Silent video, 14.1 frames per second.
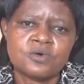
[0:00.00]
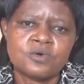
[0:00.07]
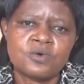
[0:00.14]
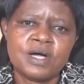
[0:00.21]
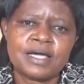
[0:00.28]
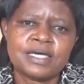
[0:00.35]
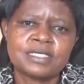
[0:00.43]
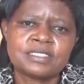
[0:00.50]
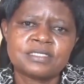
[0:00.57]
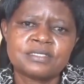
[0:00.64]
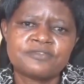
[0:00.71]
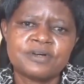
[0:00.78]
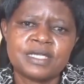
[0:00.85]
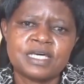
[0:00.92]
who are
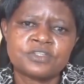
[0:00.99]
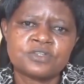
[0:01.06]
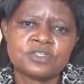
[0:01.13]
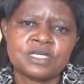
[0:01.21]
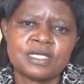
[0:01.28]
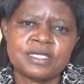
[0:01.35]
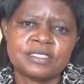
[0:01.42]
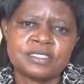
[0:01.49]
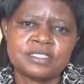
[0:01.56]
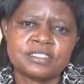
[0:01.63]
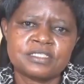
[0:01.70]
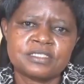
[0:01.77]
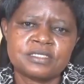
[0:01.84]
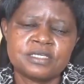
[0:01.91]
getting financial
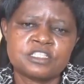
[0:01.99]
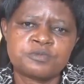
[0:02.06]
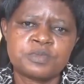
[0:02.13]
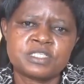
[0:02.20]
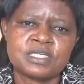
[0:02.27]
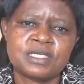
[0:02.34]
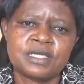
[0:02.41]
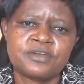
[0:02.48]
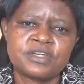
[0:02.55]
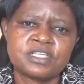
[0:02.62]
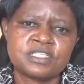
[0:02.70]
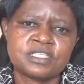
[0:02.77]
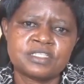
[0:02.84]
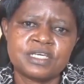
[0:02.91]
challenges, especially in
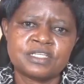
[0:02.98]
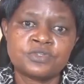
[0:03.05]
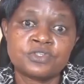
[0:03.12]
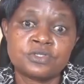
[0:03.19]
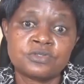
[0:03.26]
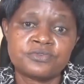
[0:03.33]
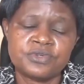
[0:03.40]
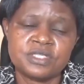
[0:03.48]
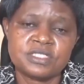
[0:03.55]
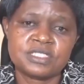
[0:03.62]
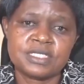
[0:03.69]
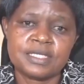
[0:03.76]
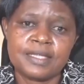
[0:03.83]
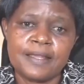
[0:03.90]
raising their tuition
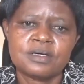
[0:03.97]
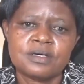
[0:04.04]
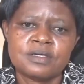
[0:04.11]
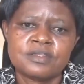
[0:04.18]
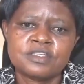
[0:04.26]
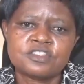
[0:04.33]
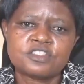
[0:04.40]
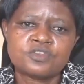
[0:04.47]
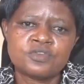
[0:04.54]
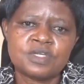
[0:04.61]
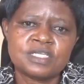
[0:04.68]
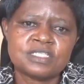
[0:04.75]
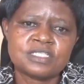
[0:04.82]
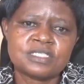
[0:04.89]
fees. These
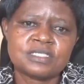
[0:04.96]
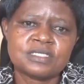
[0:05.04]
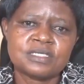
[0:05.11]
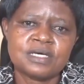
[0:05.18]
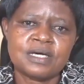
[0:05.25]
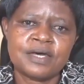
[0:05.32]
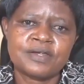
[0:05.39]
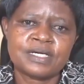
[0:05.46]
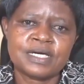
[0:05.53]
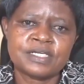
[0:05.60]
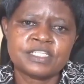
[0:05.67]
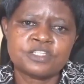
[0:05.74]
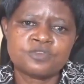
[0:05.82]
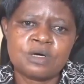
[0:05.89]
students are
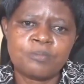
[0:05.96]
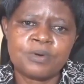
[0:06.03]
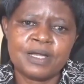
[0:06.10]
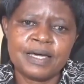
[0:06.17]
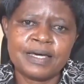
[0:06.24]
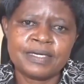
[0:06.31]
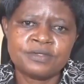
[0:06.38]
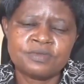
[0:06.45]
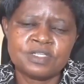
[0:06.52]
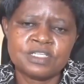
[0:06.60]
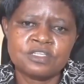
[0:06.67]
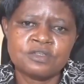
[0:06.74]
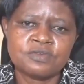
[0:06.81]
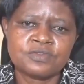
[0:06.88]
encouraged to apply to the
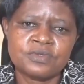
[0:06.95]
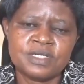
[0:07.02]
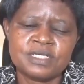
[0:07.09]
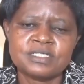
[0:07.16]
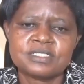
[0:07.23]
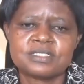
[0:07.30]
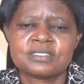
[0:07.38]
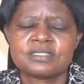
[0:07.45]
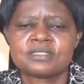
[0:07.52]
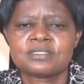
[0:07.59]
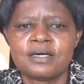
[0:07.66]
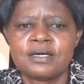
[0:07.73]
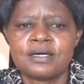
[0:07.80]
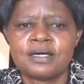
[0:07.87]
Dean of Students,
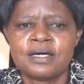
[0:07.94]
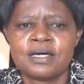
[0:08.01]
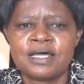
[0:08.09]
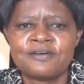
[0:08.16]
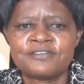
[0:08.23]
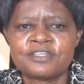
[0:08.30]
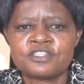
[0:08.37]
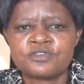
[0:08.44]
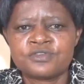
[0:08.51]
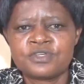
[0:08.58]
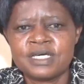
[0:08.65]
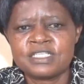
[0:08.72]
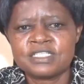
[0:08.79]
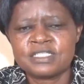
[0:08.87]
and after
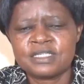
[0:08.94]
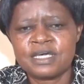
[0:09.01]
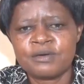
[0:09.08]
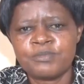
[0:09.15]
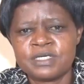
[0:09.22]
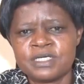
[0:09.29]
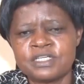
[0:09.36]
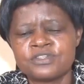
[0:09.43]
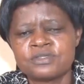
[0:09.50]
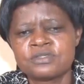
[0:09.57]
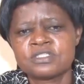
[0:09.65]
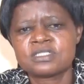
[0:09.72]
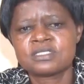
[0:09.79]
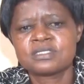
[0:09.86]
scrutinizing their
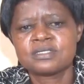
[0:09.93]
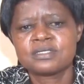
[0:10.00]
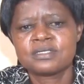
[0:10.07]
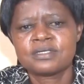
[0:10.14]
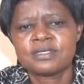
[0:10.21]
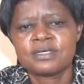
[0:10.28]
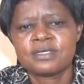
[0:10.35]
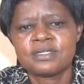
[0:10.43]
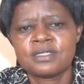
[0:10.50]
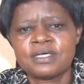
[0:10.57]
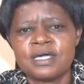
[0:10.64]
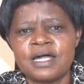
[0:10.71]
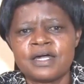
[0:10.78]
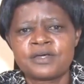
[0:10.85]
applications,
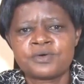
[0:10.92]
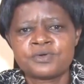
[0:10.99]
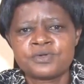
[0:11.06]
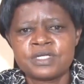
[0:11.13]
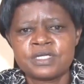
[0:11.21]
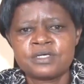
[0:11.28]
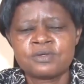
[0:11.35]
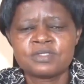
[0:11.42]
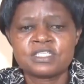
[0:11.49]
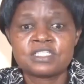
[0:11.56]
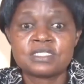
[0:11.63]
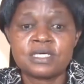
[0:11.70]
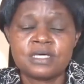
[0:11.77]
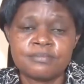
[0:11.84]
they are recruited on the
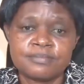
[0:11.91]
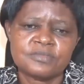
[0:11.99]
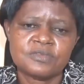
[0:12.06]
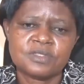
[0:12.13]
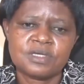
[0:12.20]
scheme.